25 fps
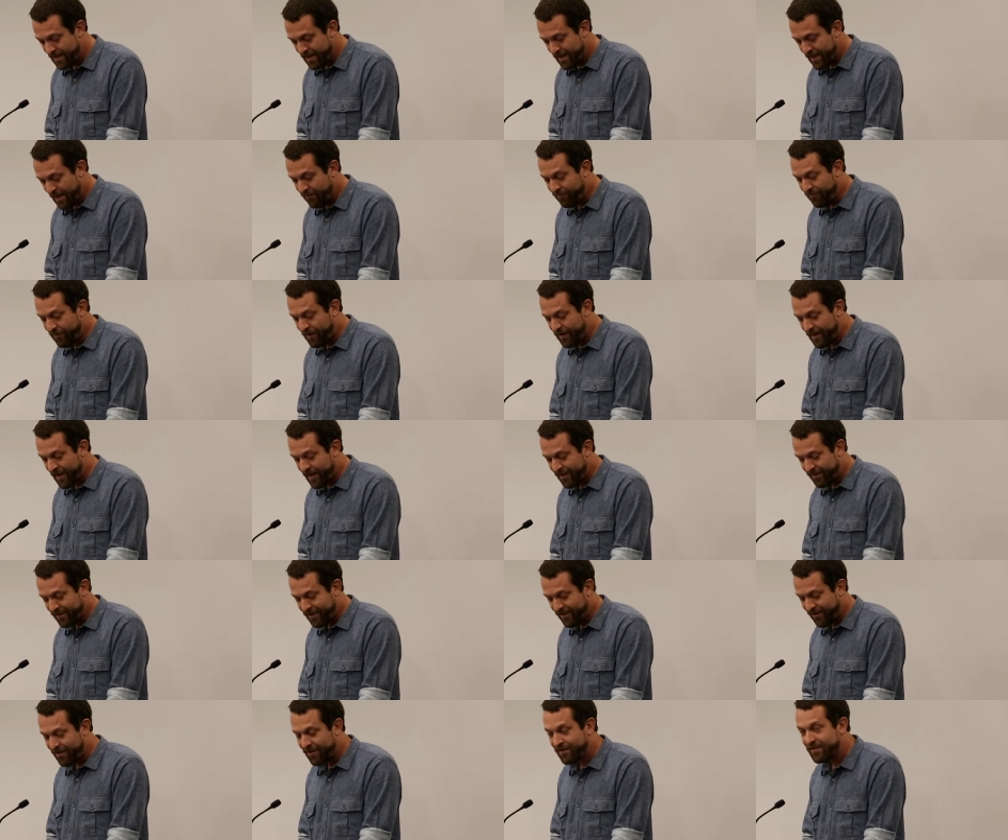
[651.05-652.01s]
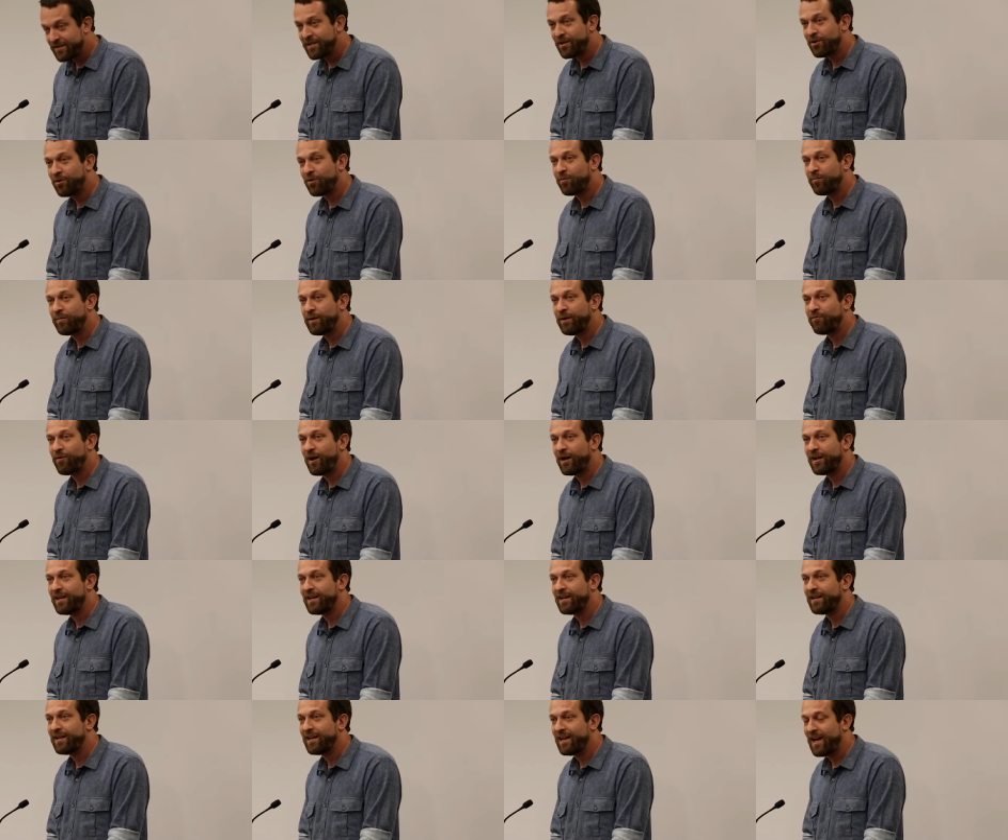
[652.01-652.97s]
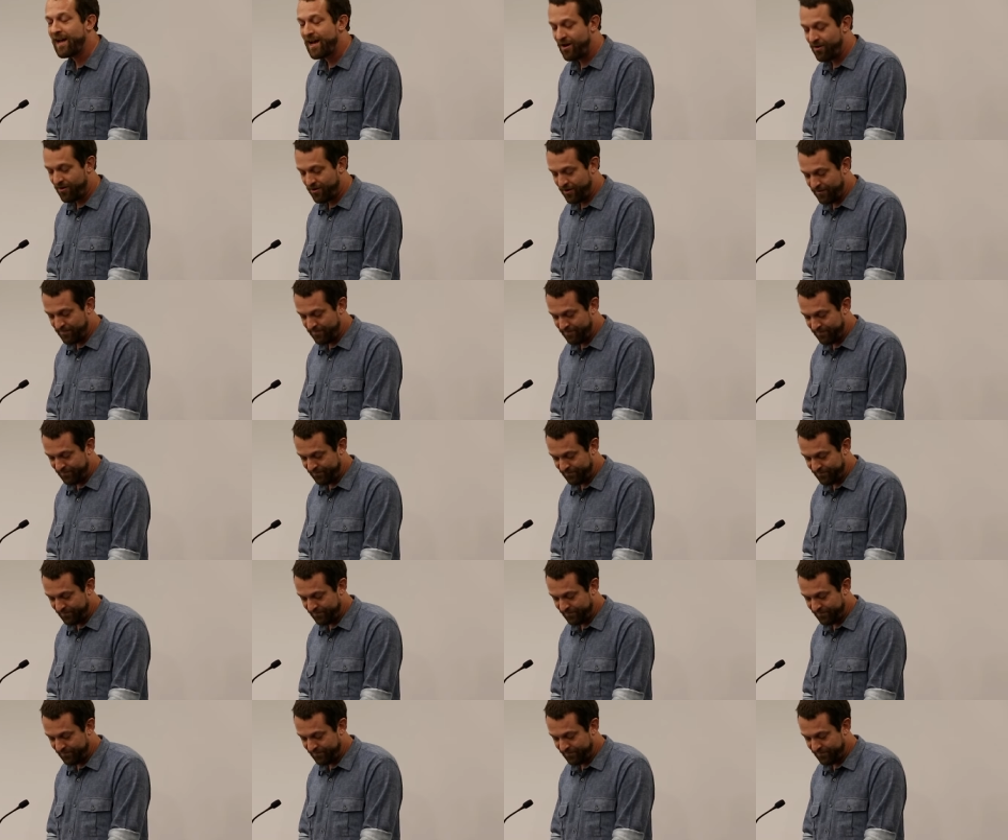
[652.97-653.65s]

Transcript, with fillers: Have fun out there. Dinner will be ready in an hour.